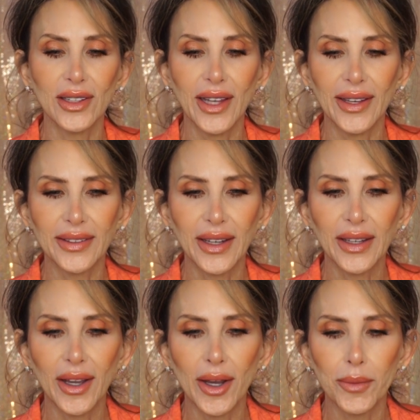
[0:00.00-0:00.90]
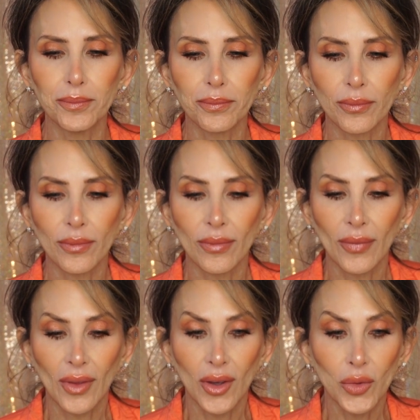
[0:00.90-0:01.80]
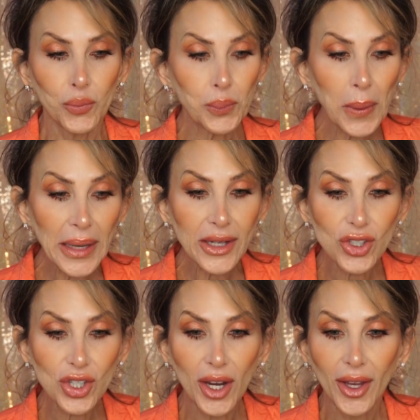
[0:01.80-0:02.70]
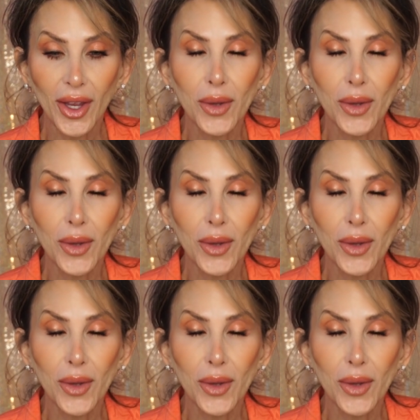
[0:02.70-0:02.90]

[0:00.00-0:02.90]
collecting up peachy